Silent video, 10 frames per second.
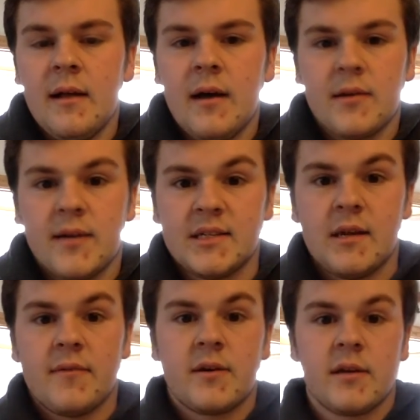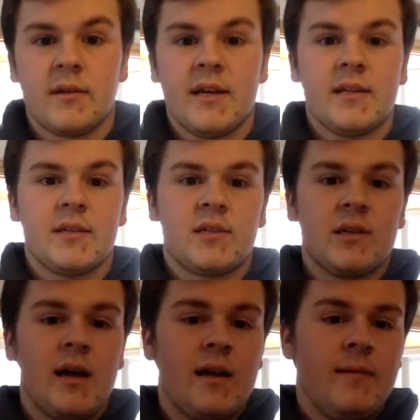Otherwise, i will have it currently into the
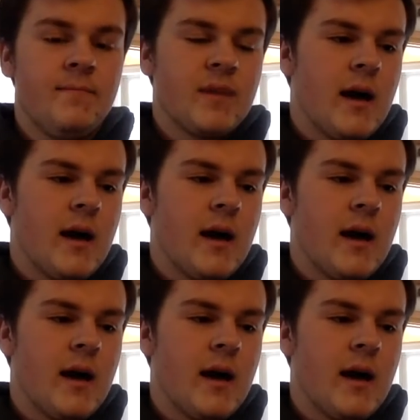slot.